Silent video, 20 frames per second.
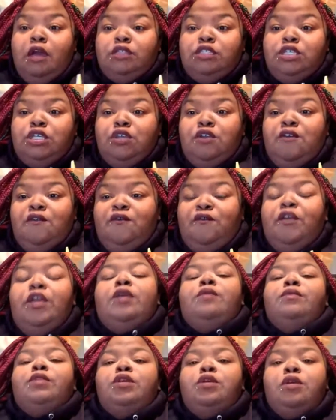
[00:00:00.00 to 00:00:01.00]
come out to
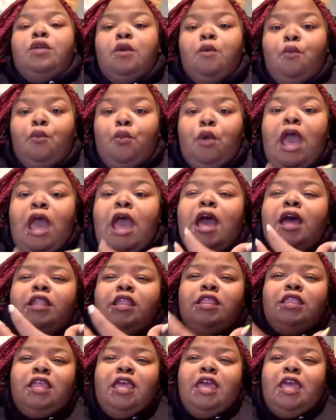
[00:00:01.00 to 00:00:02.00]
your family,
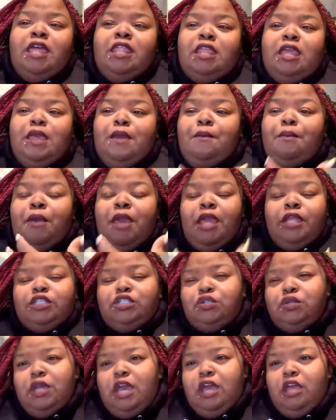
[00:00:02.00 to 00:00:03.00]
how did that
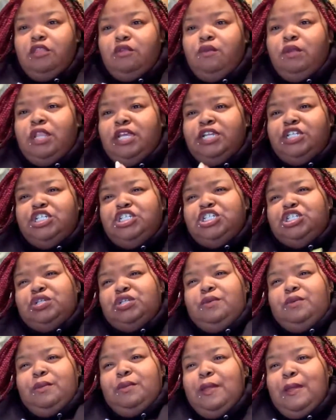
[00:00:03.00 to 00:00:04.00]
impact you guys'
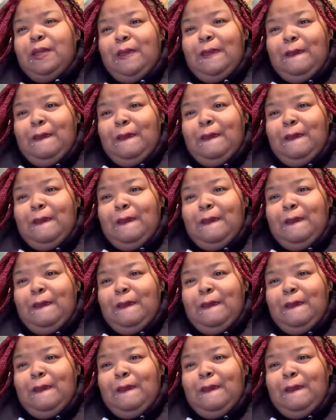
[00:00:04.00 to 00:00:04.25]
relationship?